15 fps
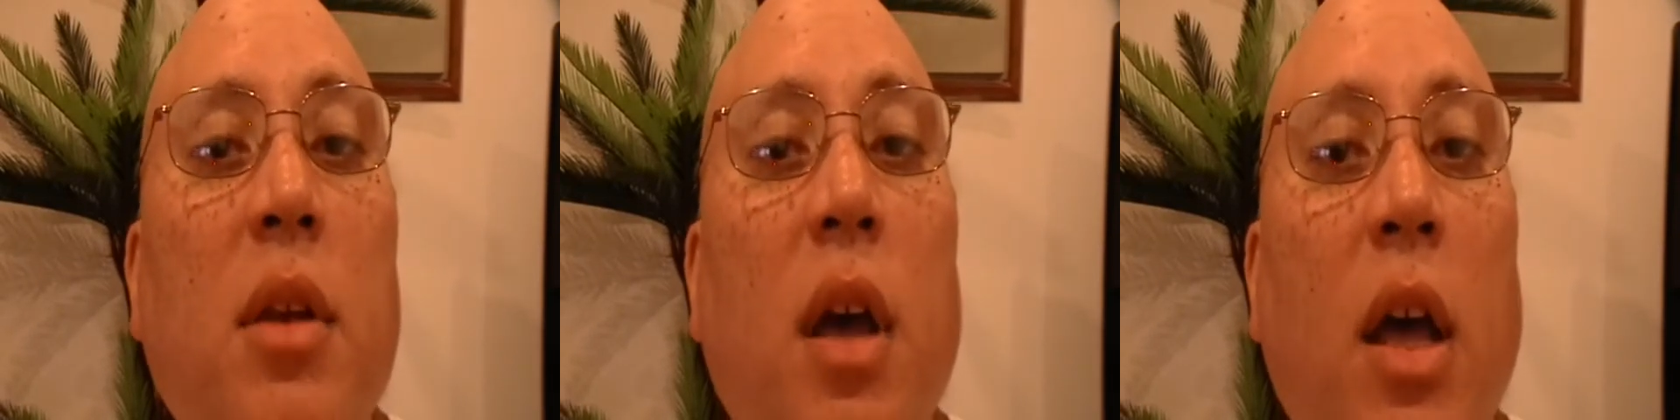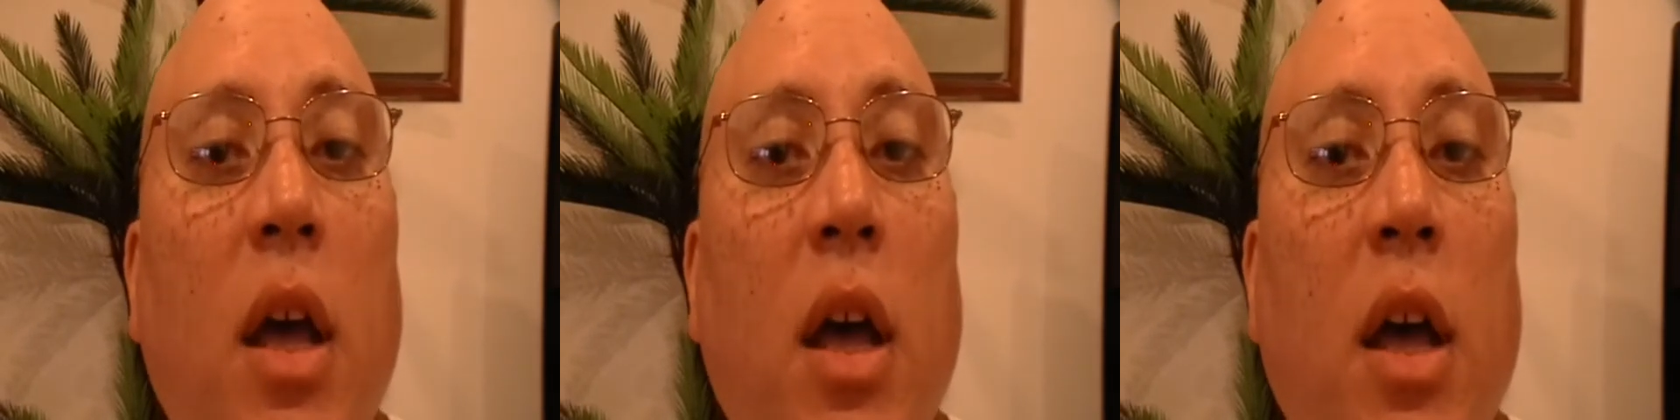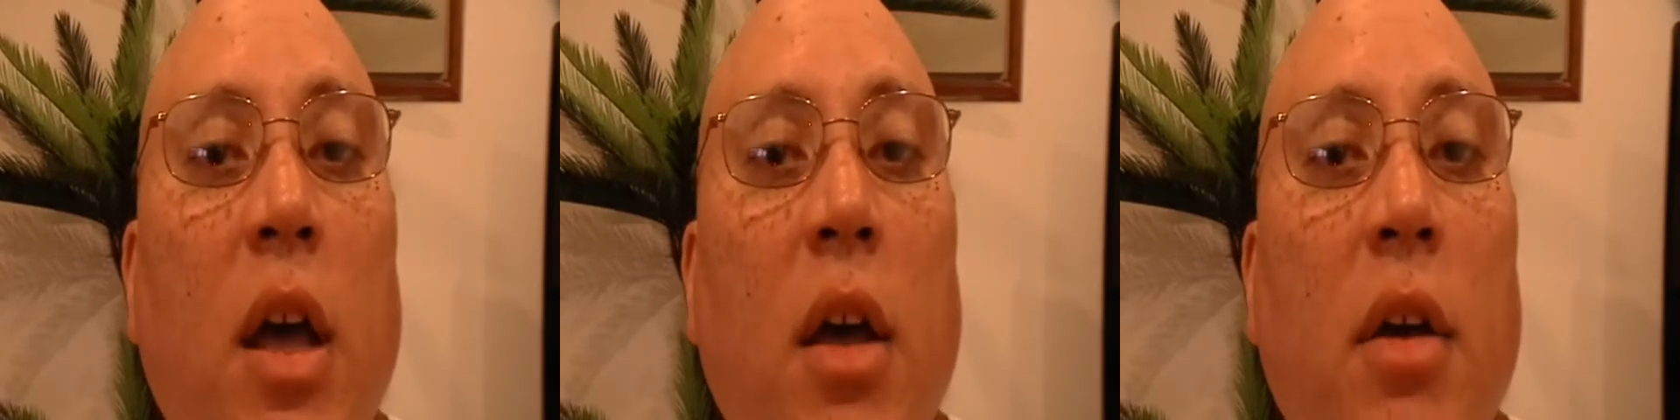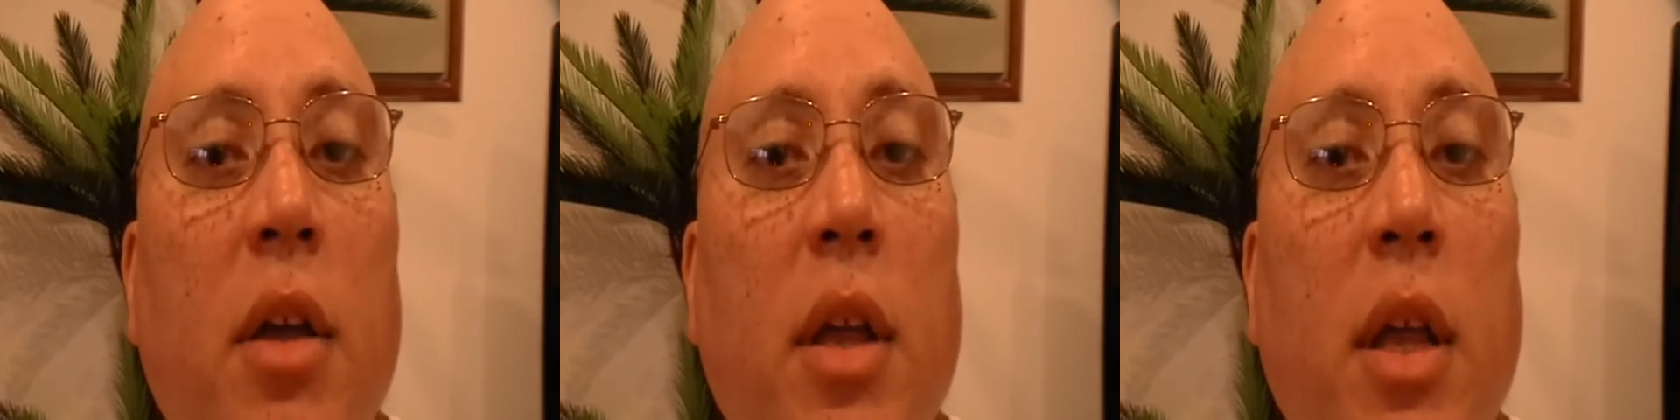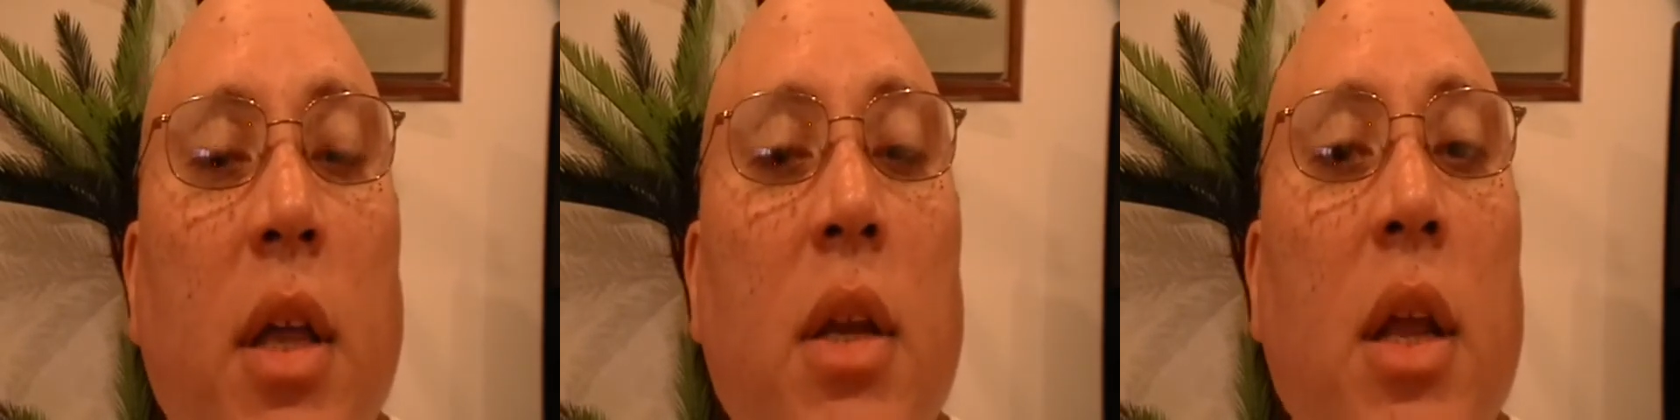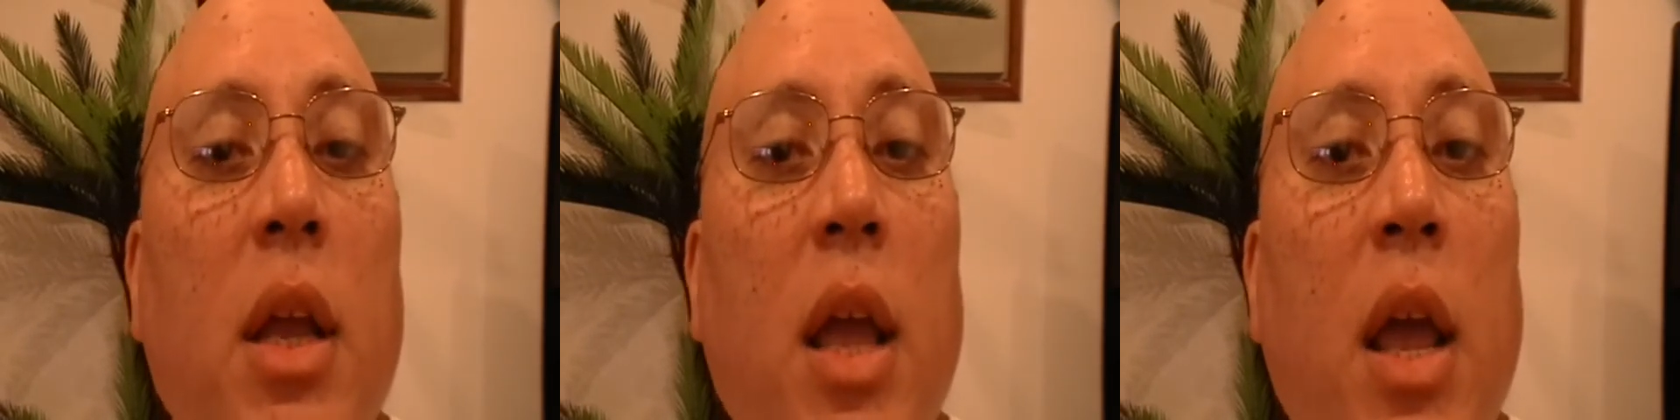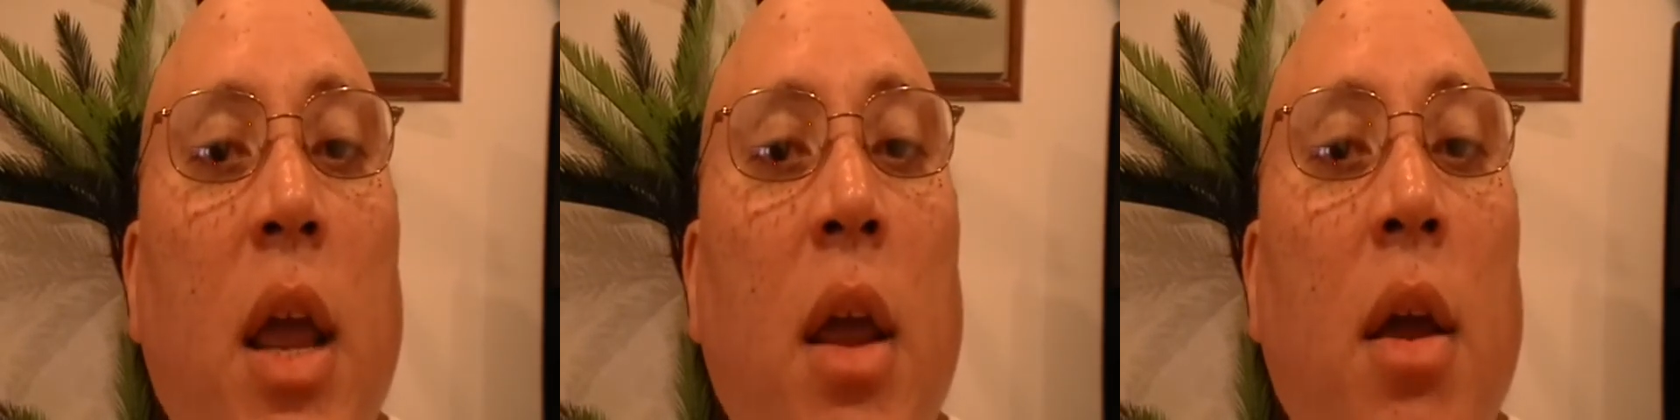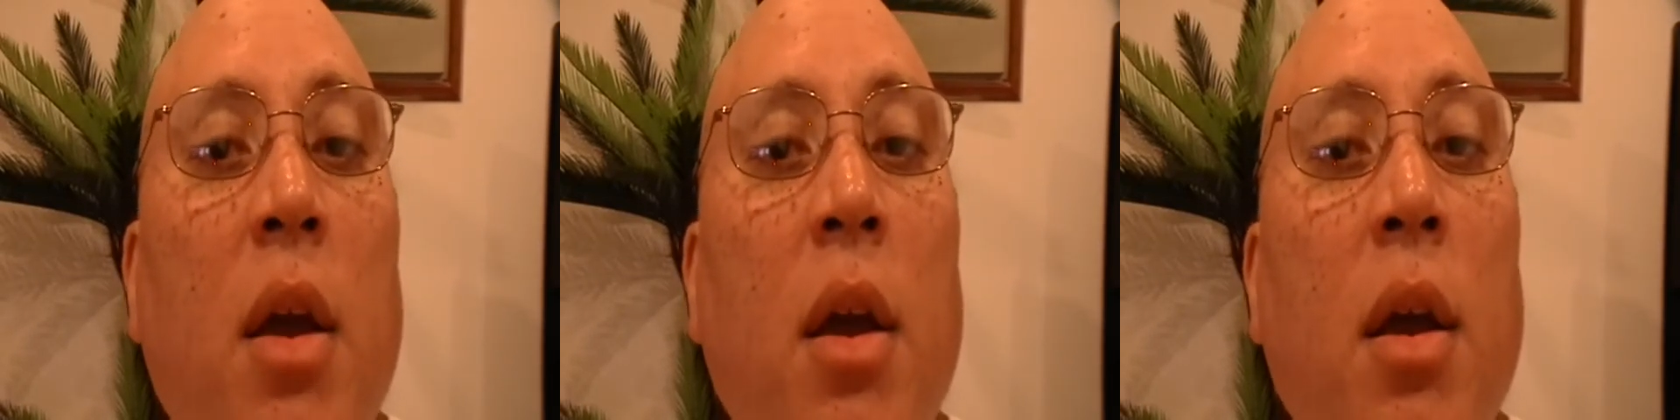the
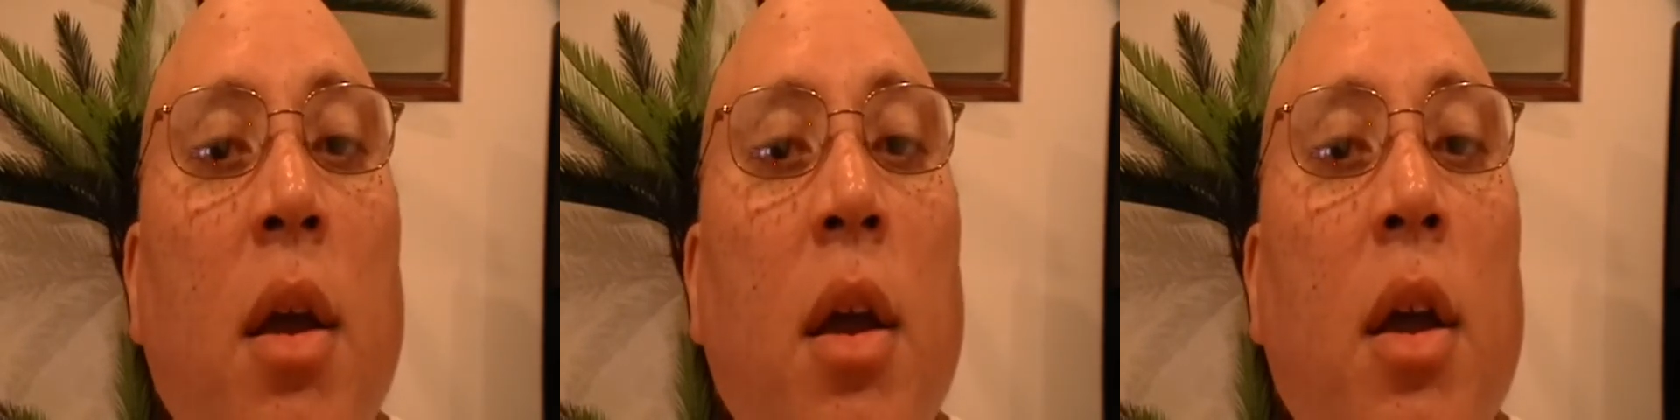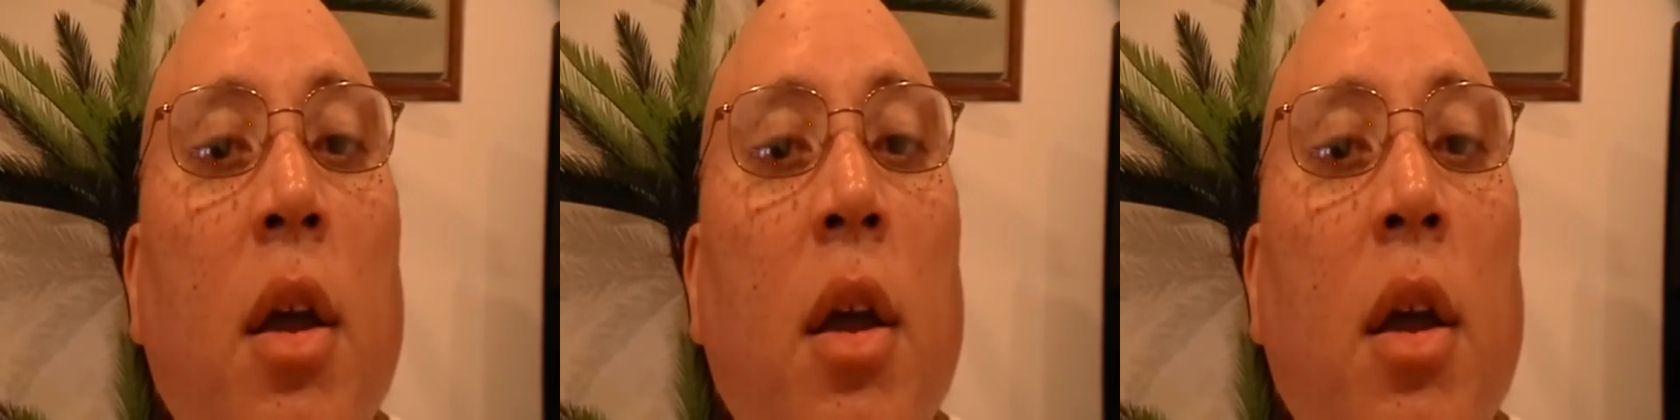air